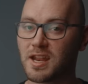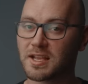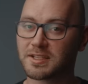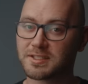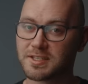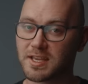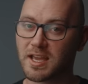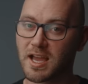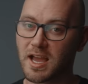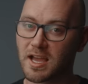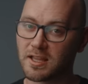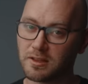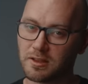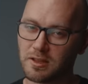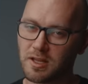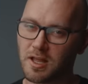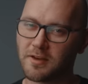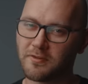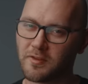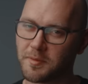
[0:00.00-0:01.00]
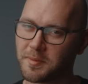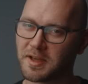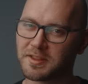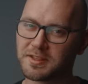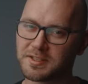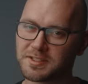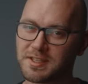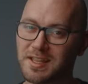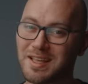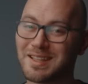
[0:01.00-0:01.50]
next thing I love about
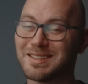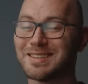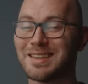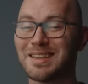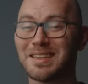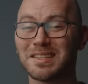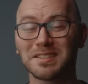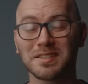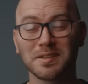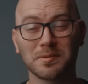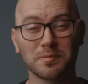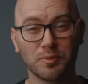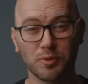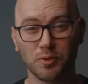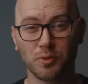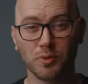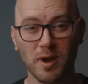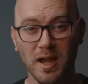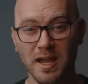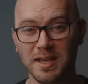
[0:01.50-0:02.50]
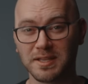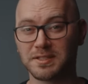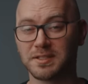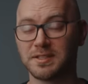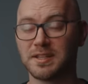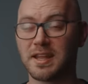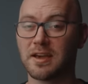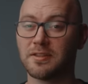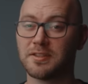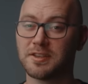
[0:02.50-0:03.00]
this lens is the price.
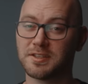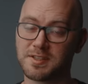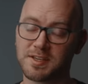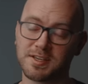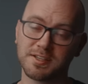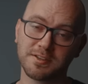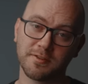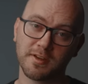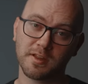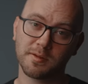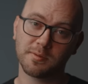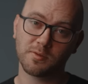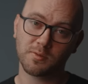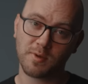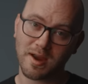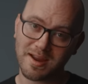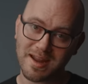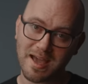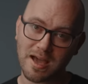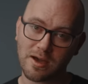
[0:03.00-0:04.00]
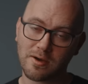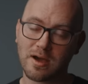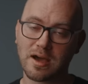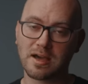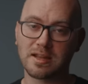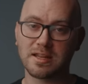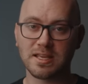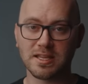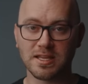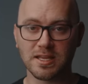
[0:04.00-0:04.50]
Now, this thing is available right now
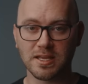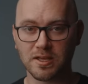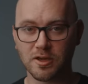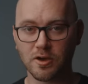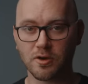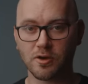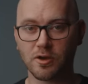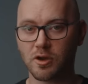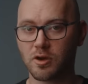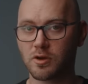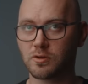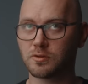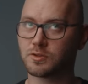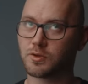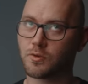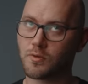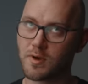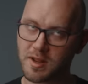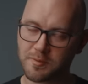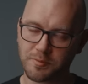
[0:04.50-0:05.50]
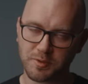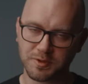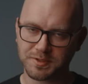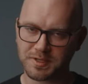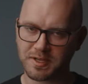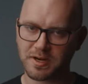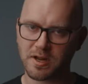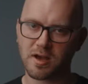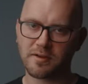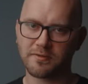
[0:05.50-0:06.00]
on Indiegogo,
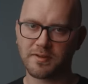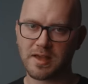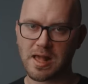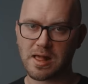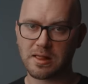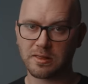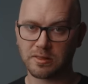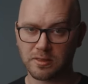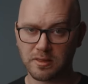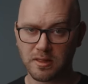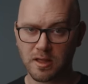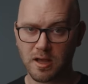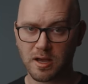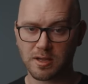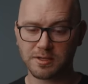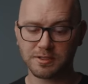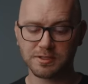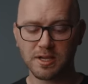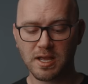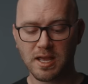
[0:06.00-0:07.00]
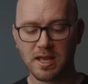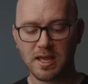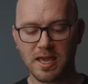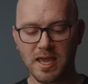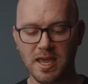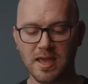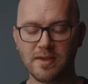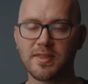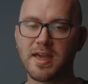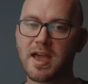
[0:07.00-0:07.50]
20% off at launch,
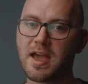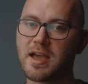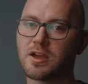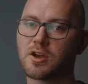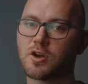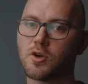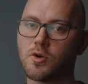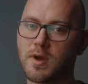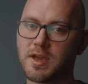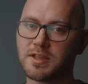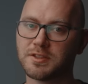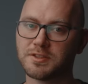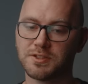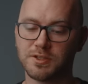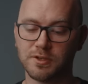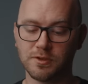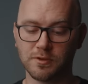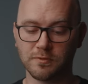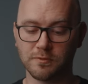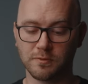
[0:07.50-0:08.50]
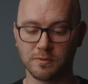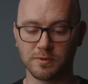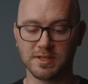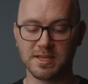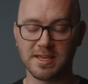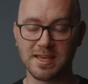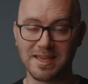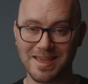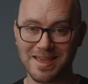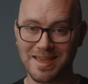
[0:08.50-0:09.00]
and that equates to, for
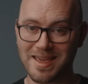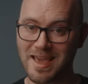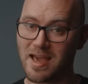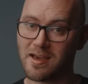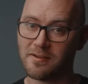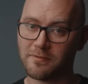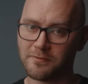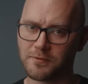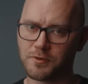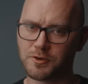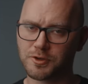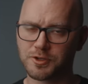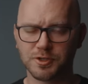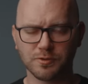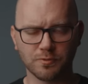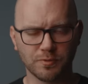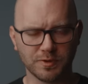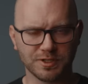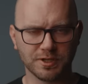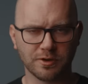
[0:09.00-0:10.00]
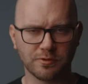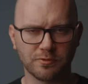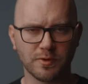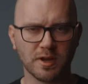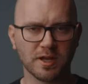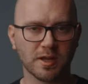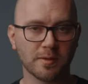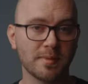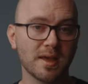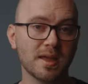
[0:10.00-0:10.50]
the EF version, which I would
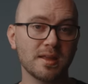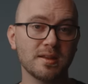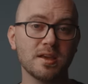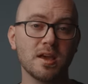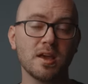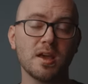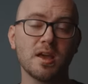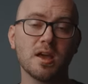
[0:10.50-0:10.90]
recommend,